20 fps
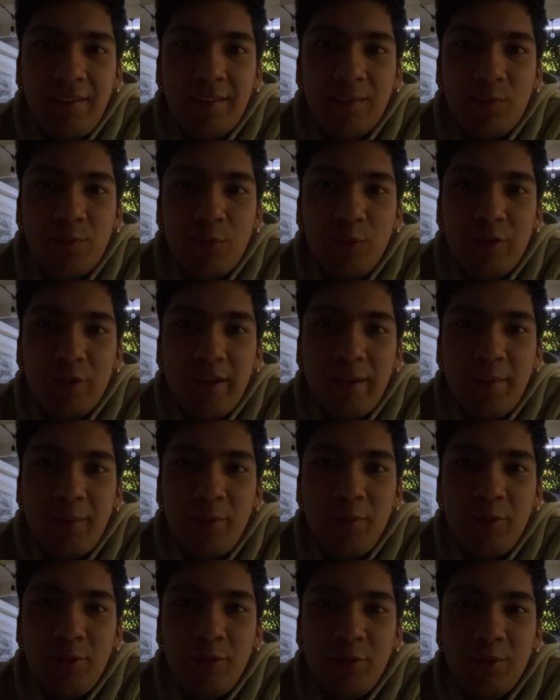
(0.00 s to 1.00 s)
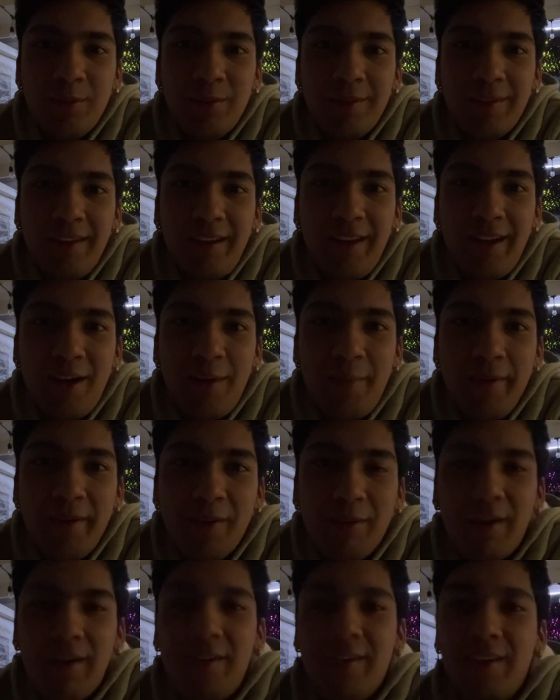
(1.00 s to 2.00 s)
He's a full-time YouTuber. Yeah, I'll
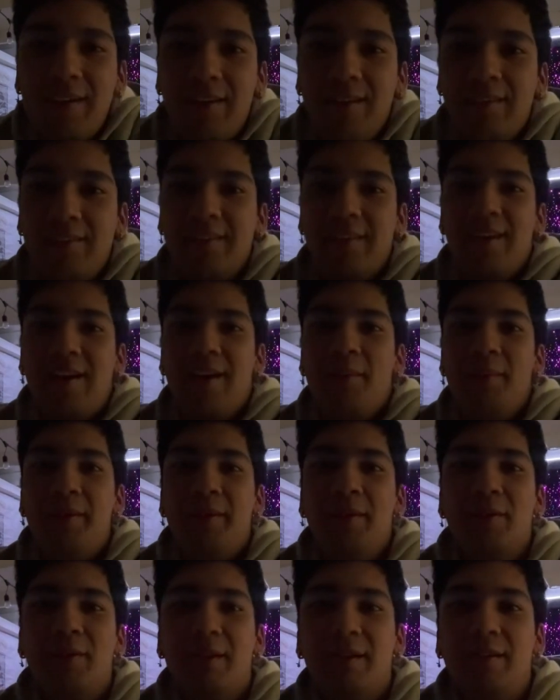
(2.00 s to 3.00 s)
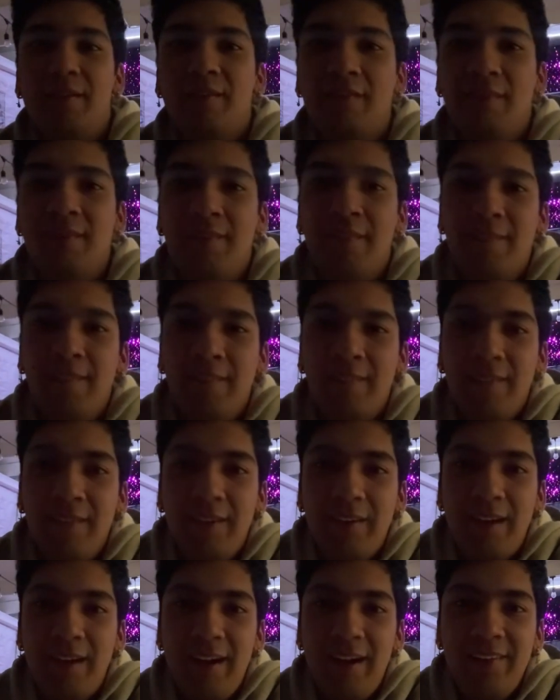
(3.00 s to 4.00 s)
be around, guys. I'll be around.
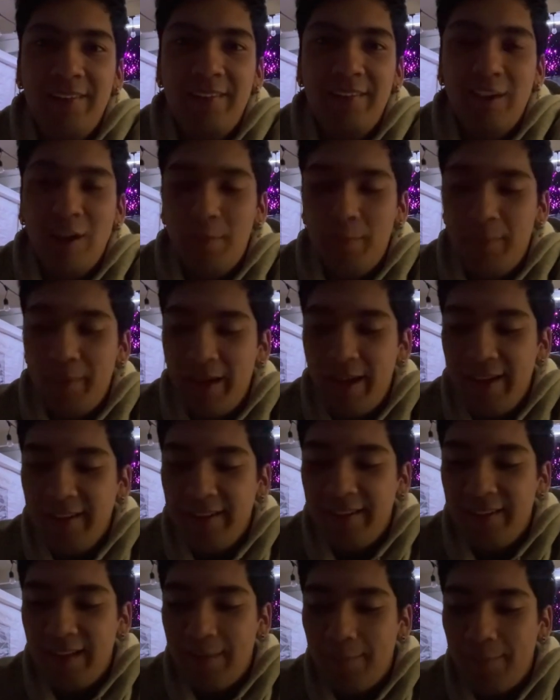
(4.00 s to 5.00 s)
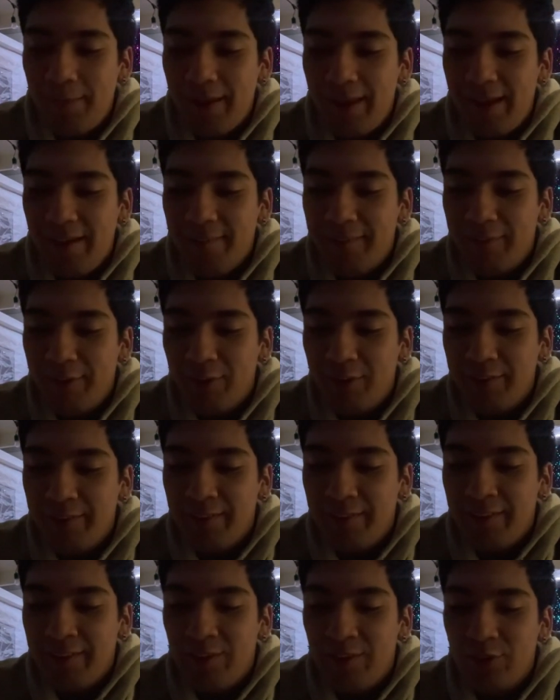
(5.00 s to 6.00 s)
I ain't stopping. I need that plaque
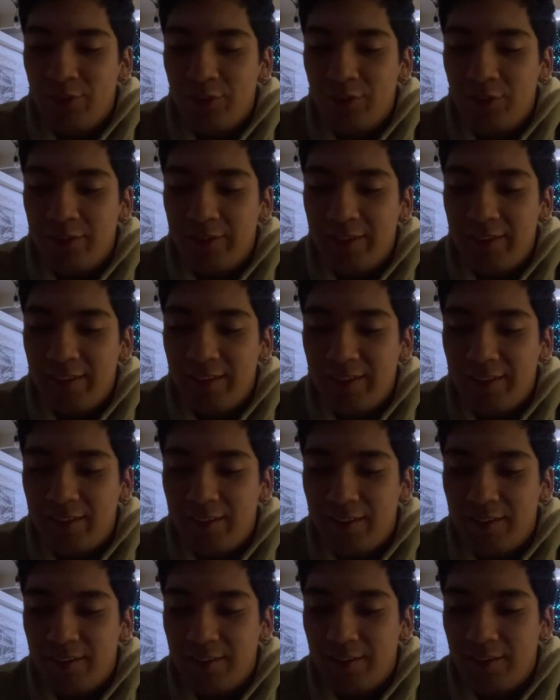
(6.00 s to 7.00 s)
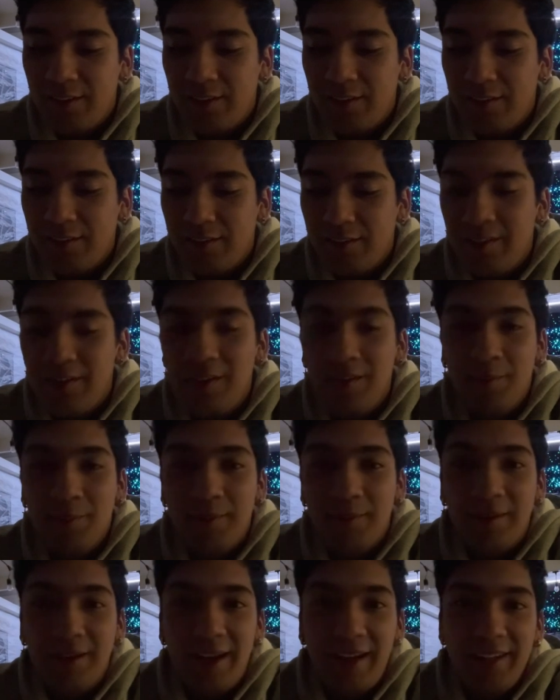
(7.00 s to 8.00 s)
first, then I'll start thinking other things, you
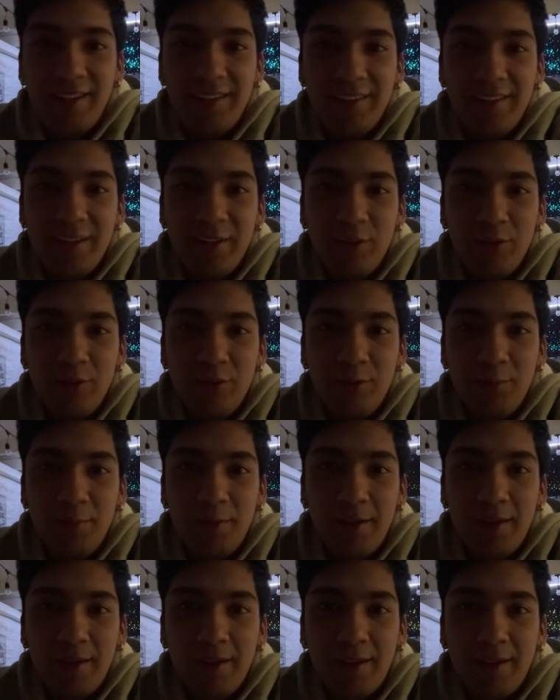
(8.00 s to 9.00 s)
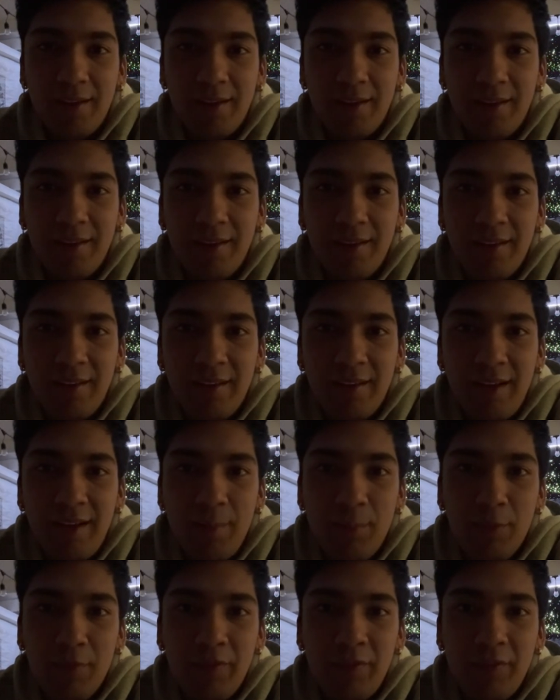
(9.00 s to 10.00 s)
know? But I need that YouTube plaque.
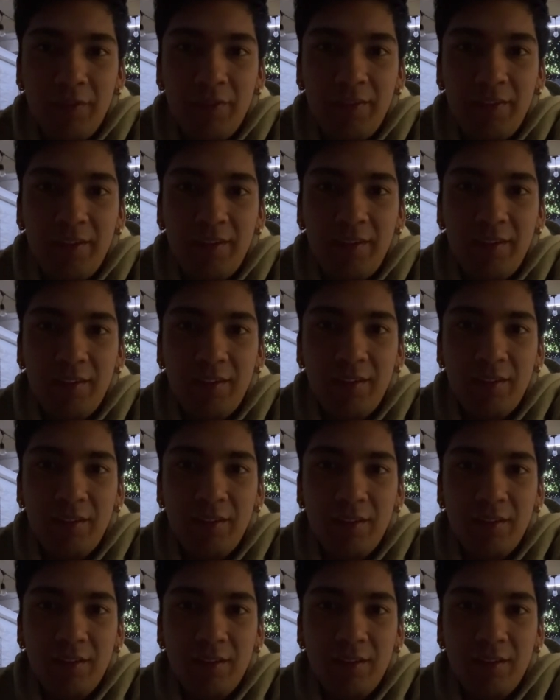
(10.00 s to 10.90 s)
April 15th?